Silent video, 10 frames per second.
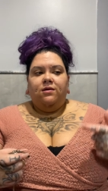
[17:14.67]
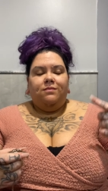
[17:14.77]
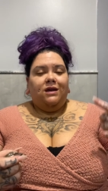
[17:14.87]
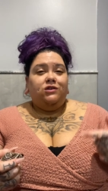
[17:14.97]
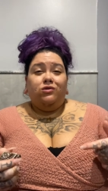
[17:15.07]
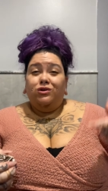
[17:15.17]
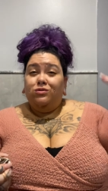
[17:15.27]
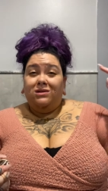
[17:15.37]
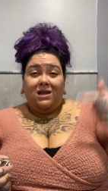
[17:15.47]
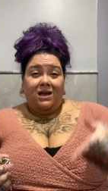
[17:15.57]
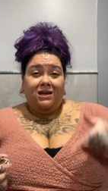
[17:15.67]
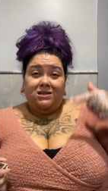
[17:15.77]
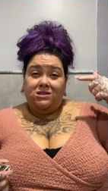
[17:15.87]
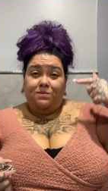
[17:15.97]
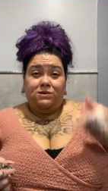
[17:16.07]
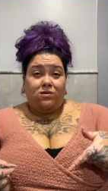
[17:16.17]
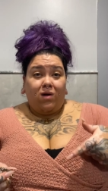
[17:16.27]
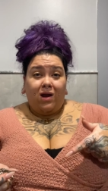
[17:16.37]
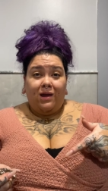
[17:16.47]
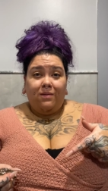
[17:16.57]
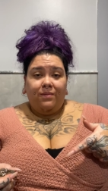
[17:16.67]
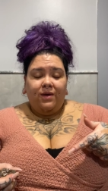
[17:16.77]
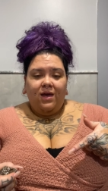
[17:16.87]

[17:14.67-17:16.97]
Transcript: make sure you like and subscribe,